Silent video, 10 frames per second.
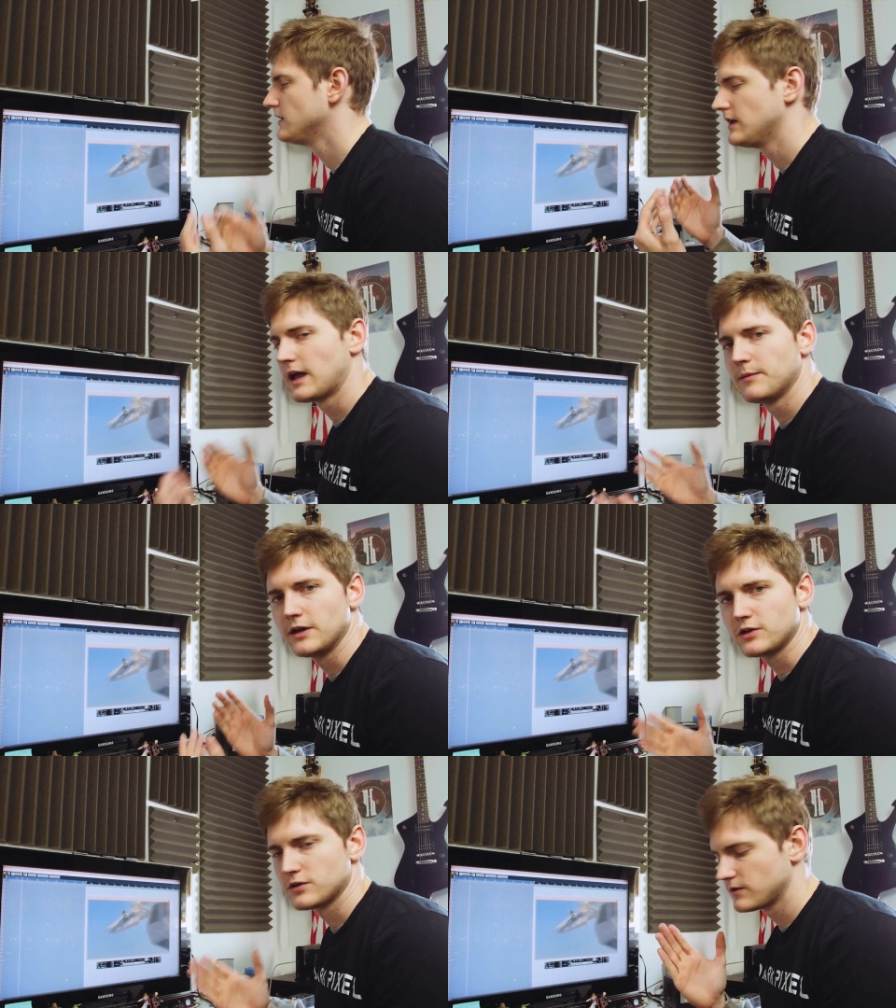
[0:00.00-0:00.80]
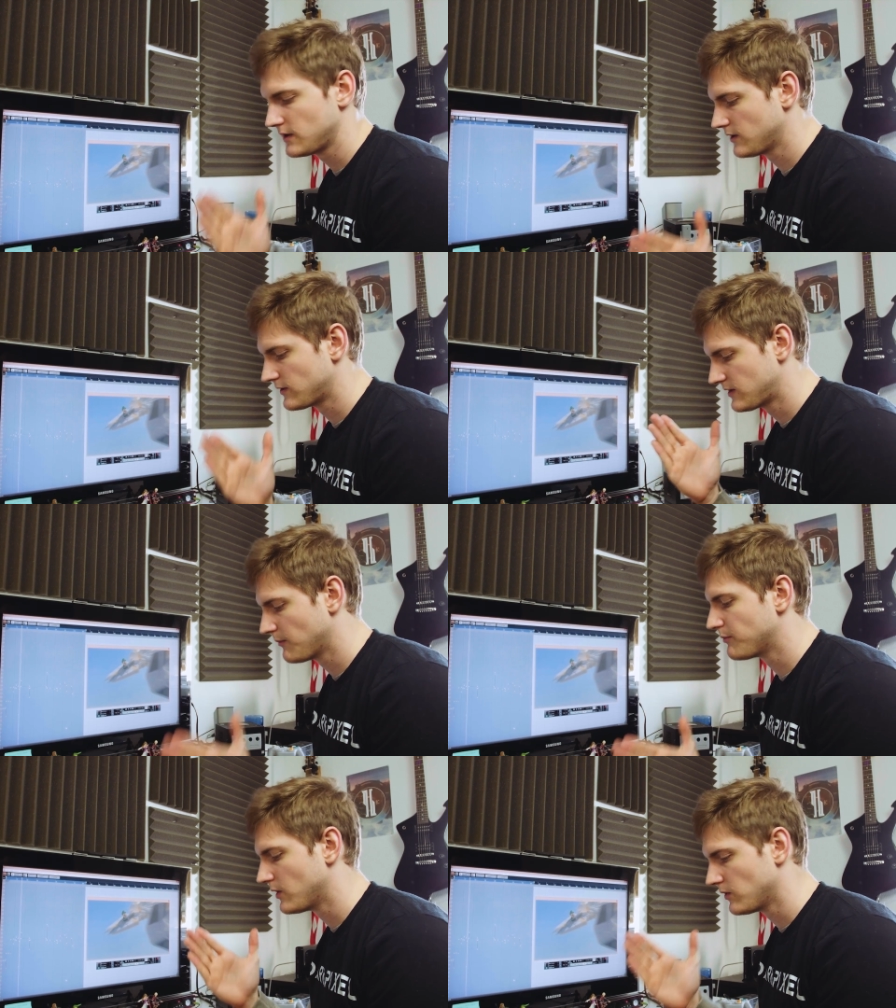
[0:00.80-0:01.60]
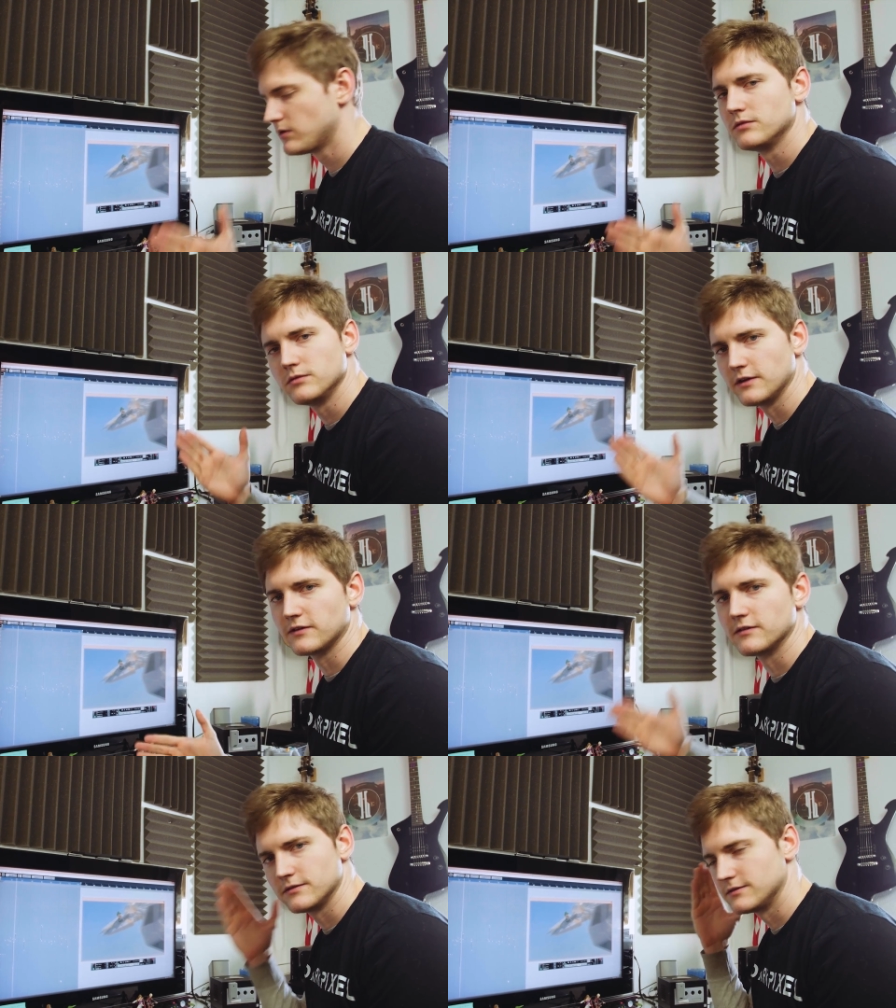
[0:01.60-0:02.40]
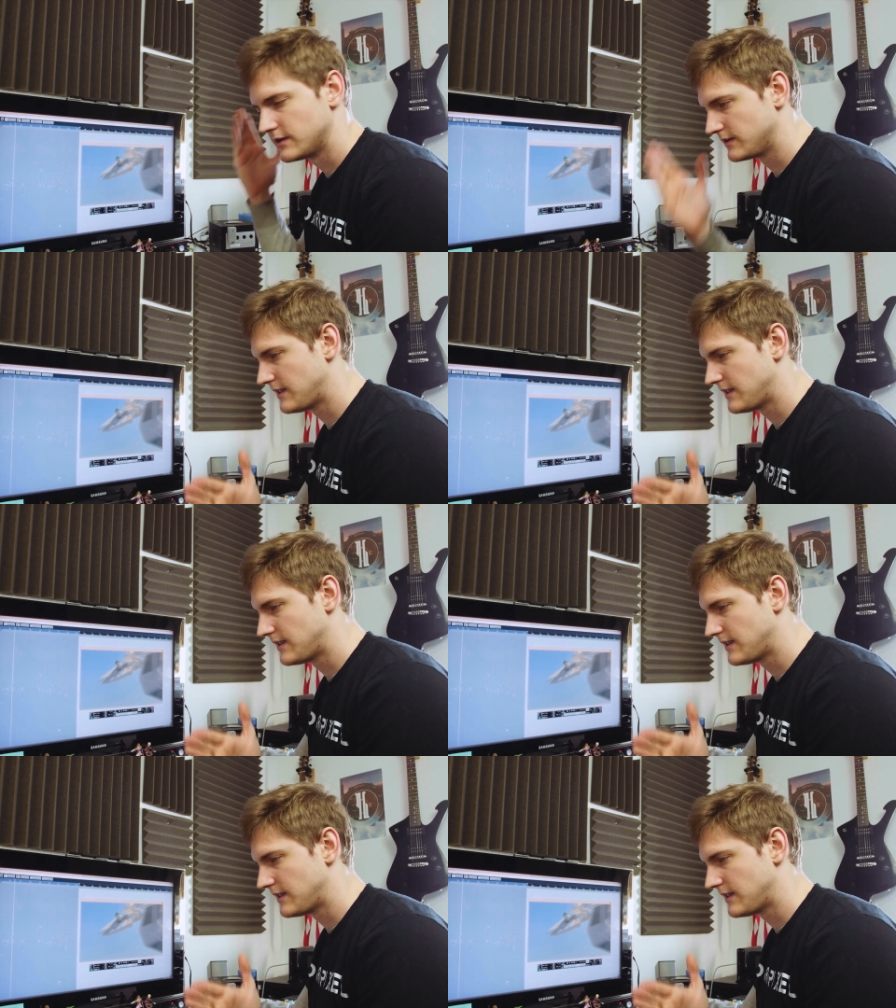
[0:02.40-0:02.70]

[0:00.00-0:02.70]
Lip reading: you got to make sure that your tempo the